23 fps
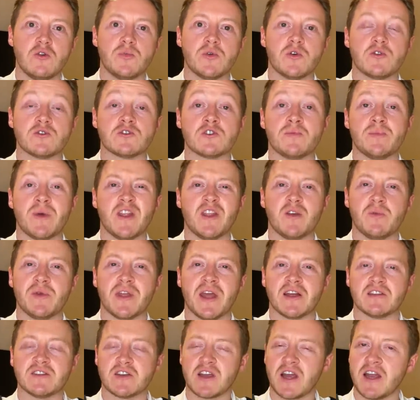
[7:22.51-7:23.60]
but also meant that we
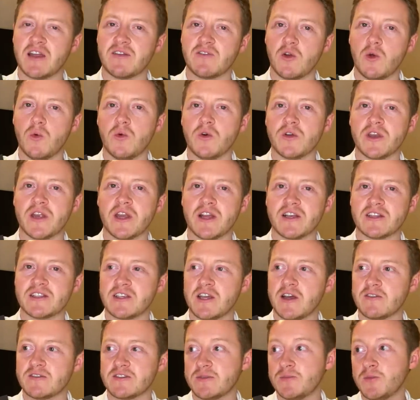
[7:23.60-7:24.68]
had to kind of coordinate
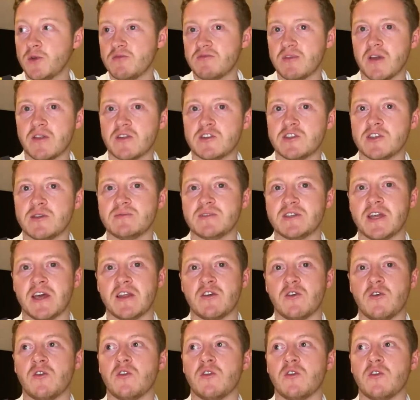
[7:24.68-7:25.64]
ourselves to move around the ship together.